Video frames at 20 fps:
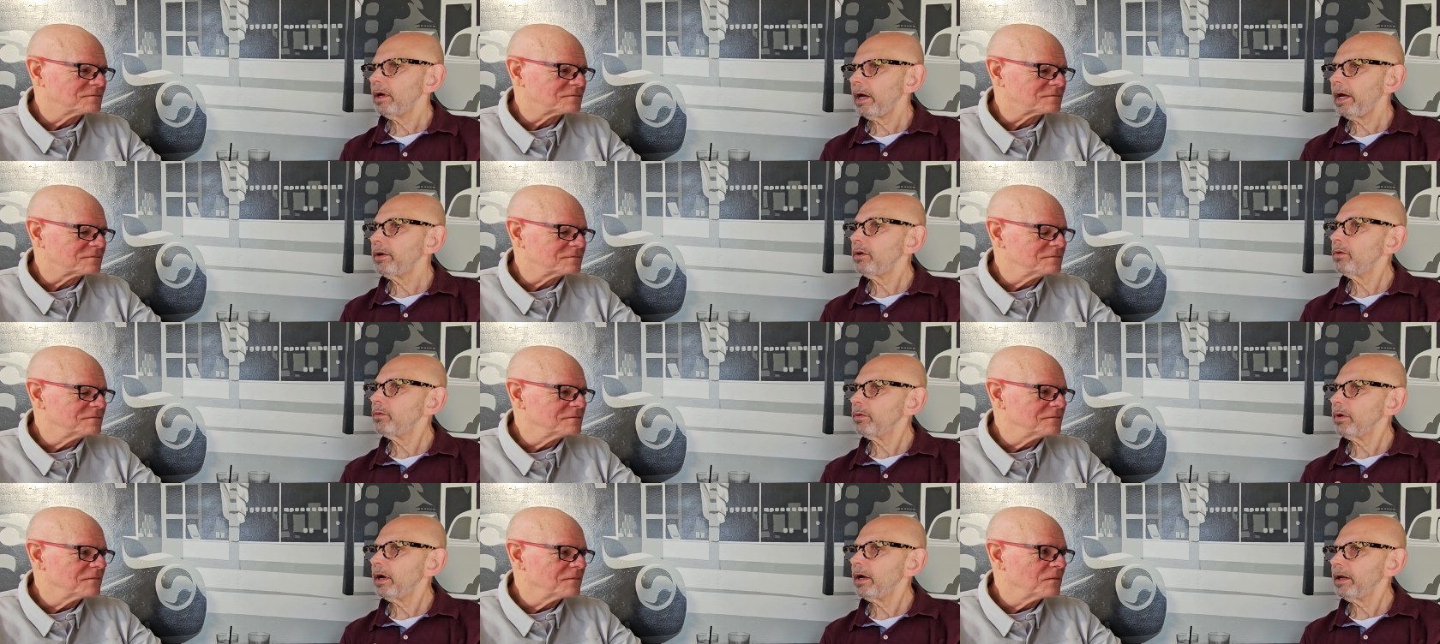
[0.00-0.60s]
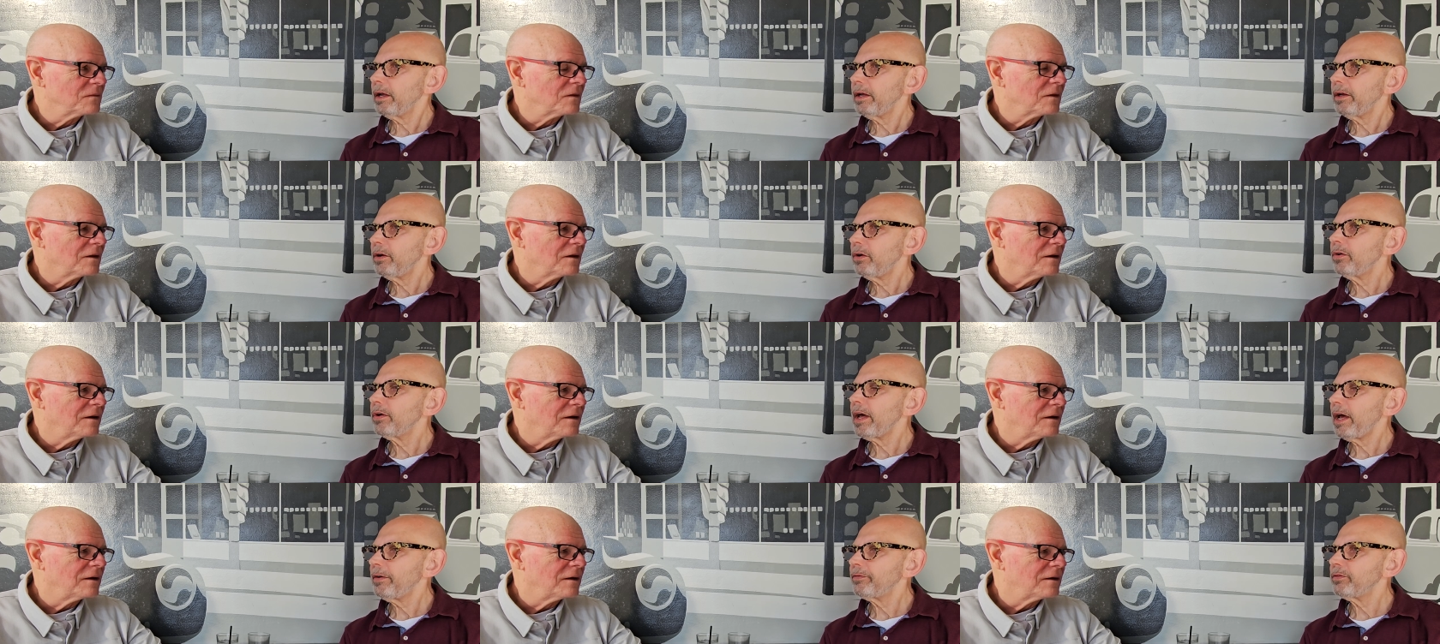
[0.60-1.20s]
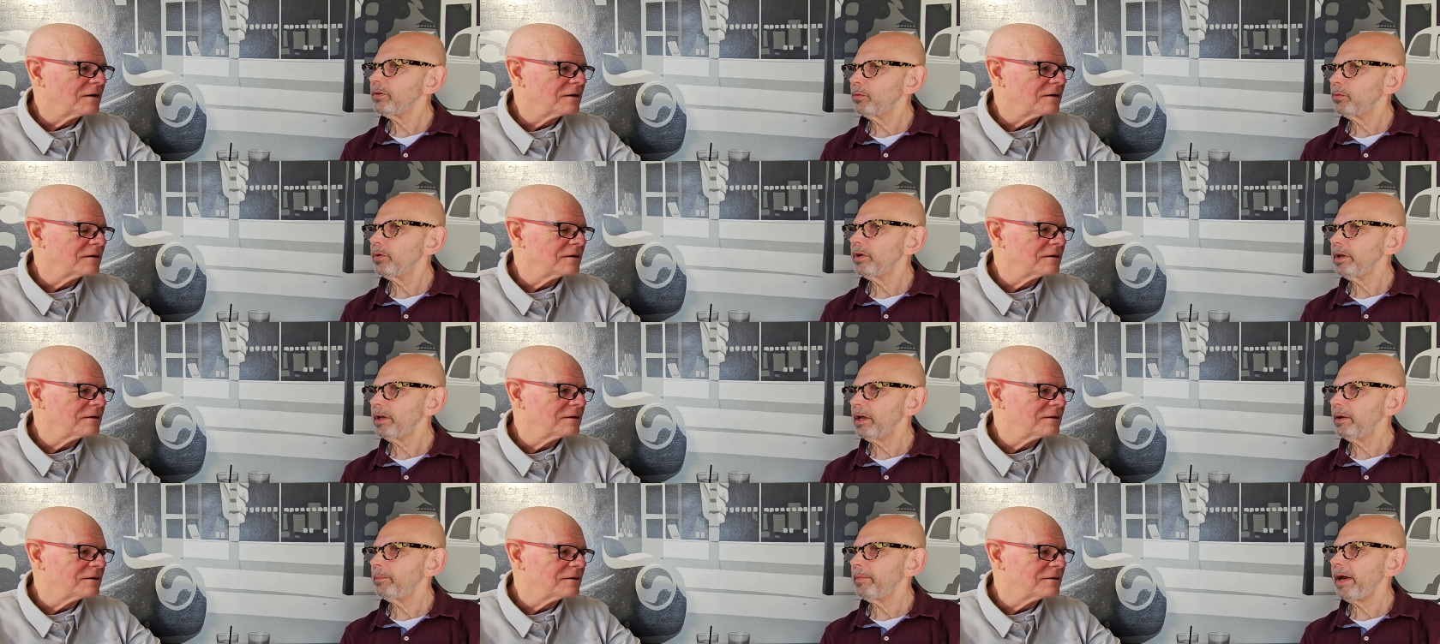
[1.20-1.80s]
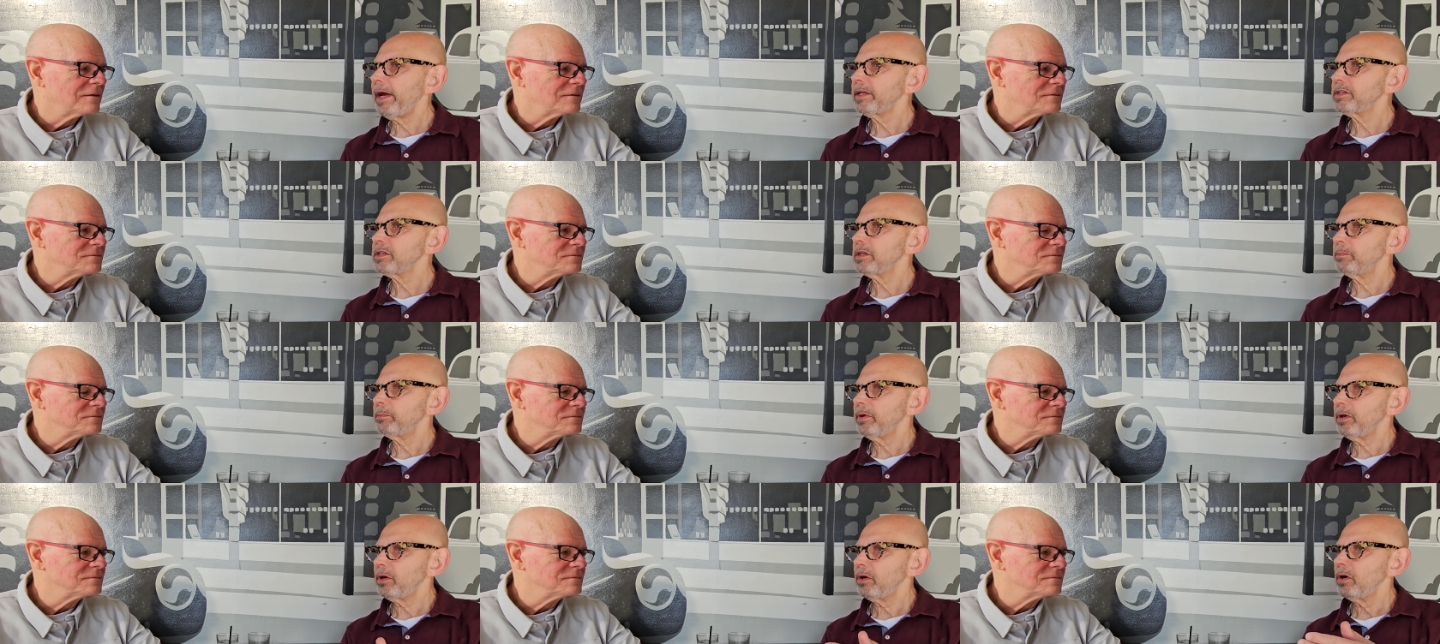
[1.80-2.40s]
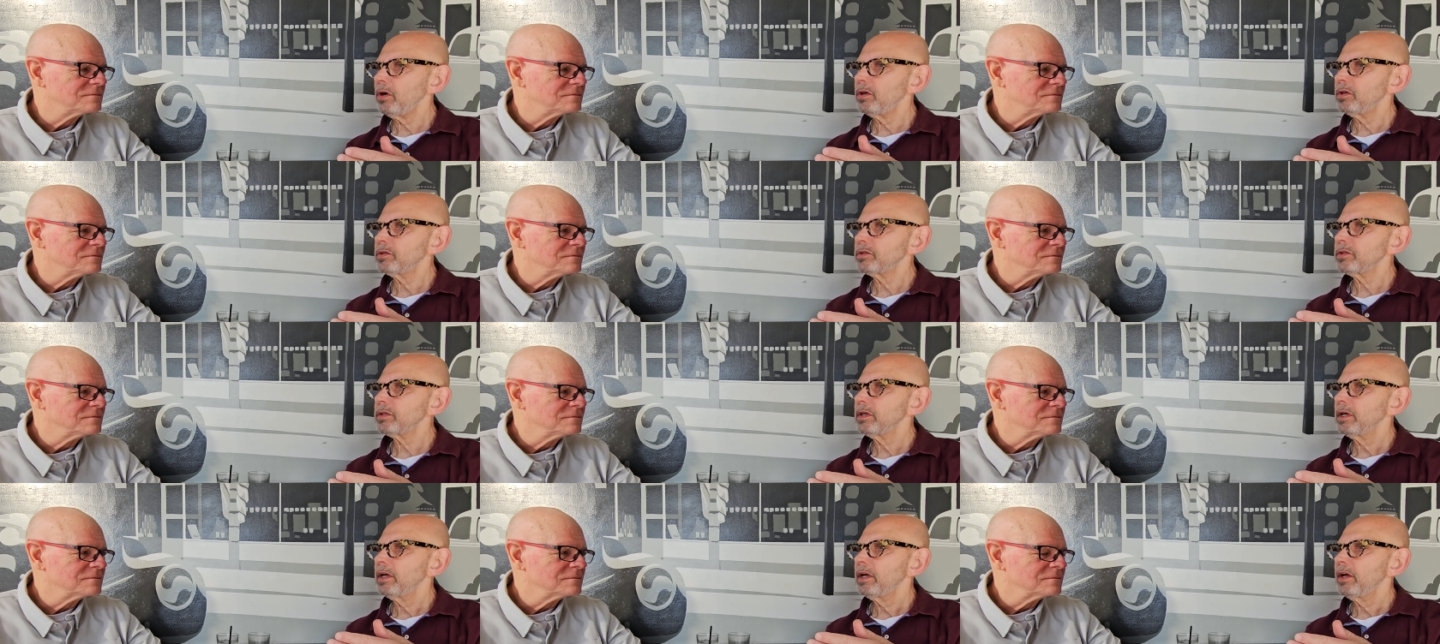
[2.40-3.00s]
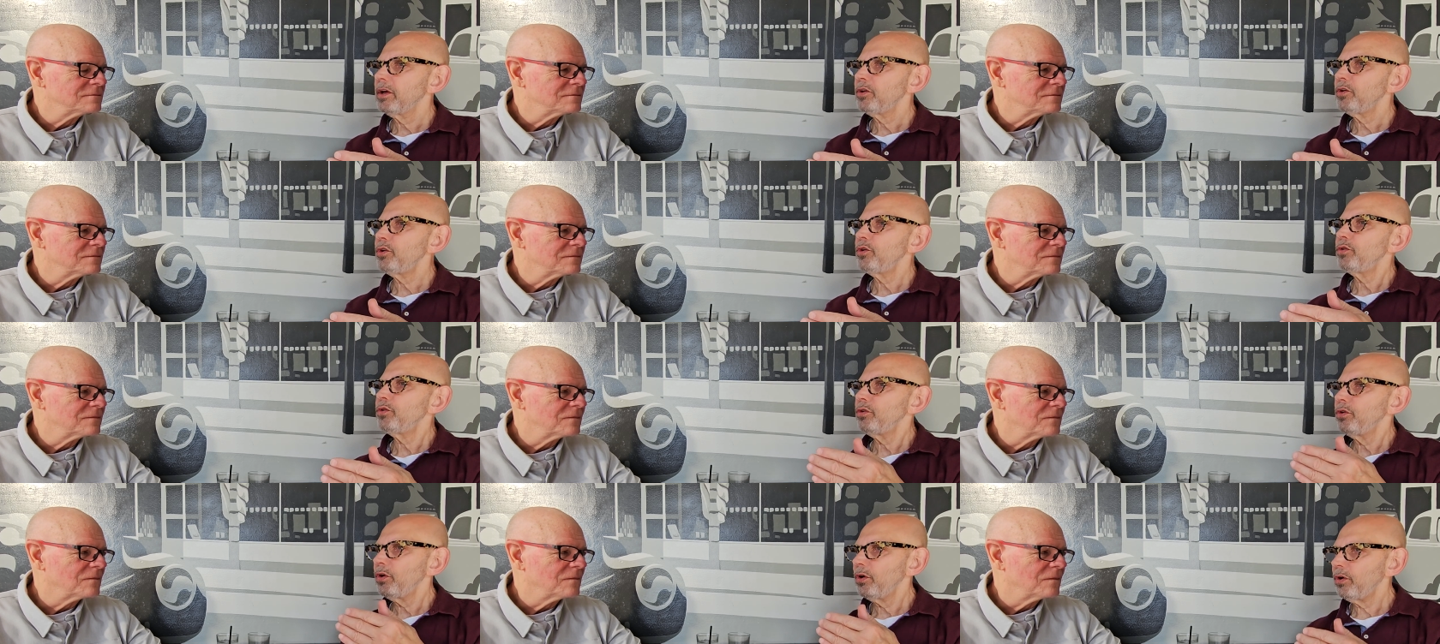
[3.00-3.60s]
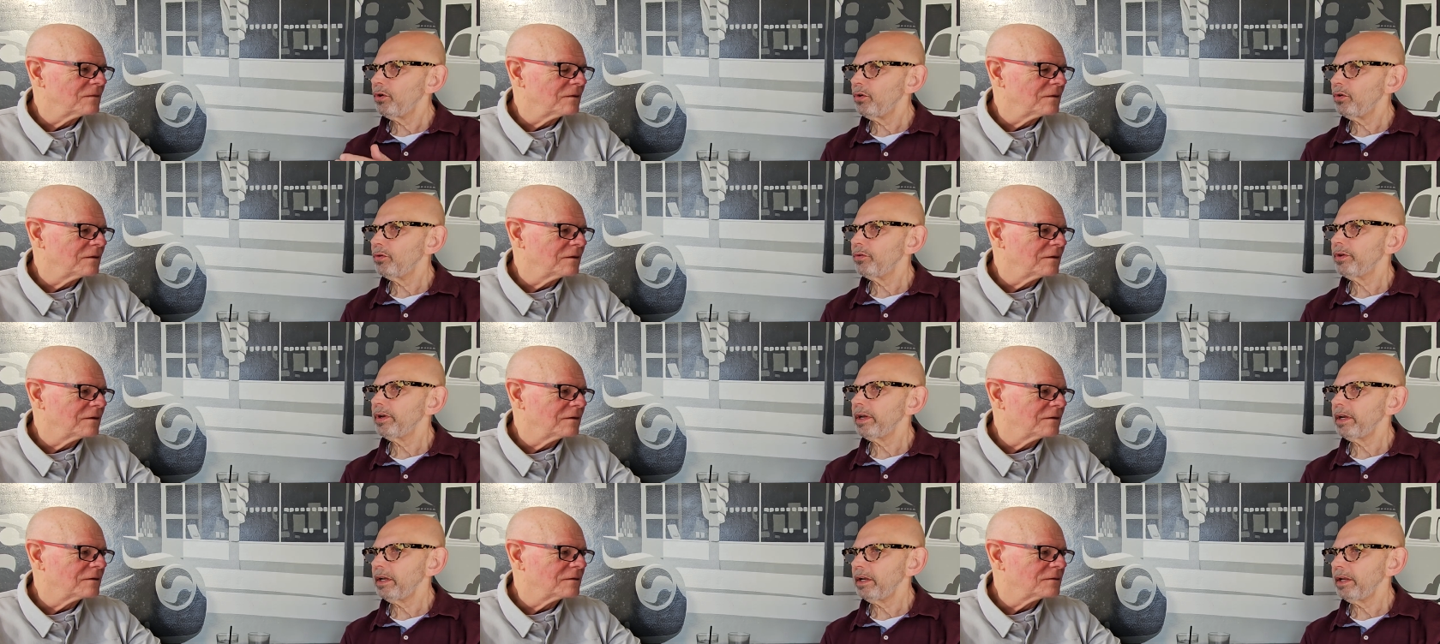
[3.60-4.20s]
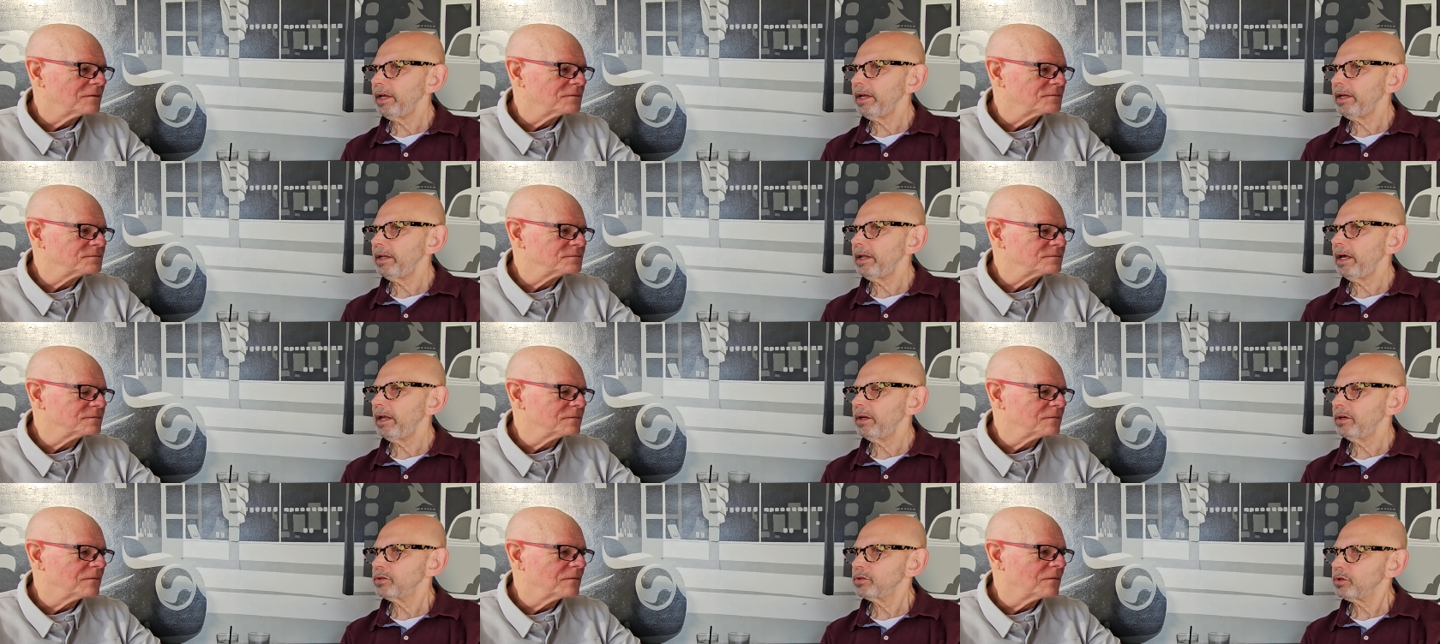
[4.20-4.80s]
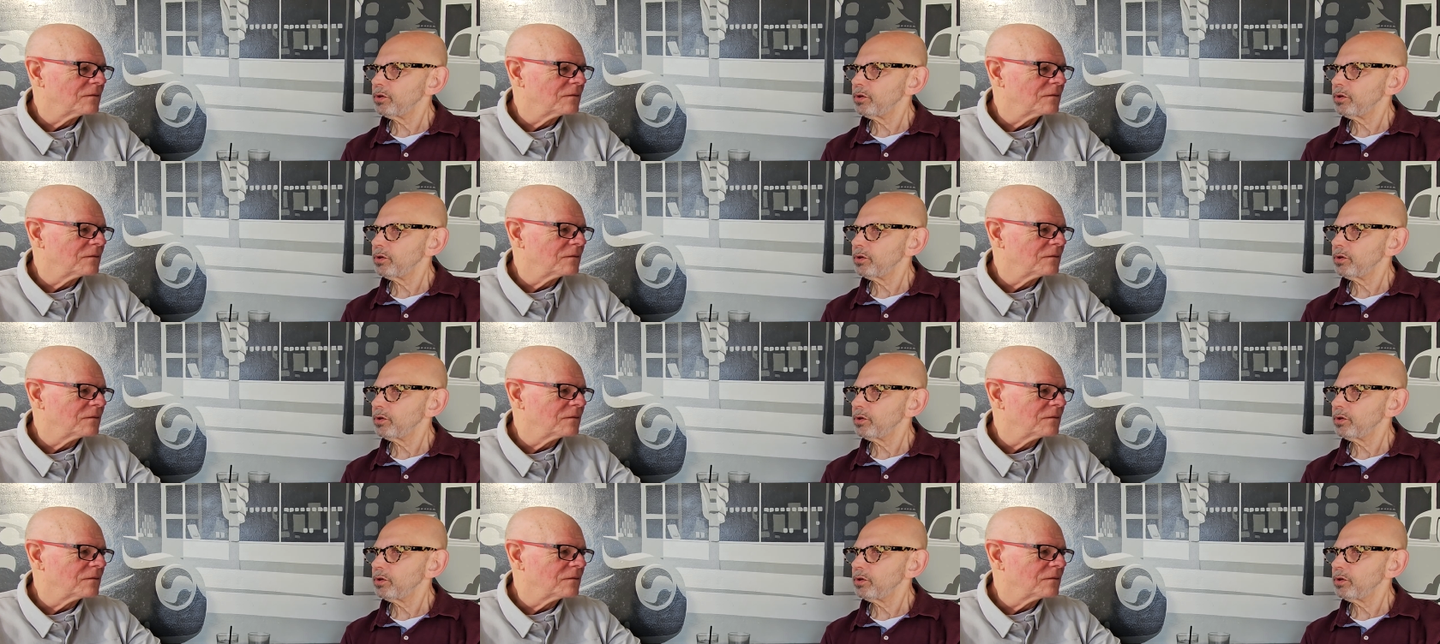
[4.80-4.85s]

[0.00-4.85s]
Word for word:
Speaker 1: I don't. I, you don't have to really imagine because you know that he laid down his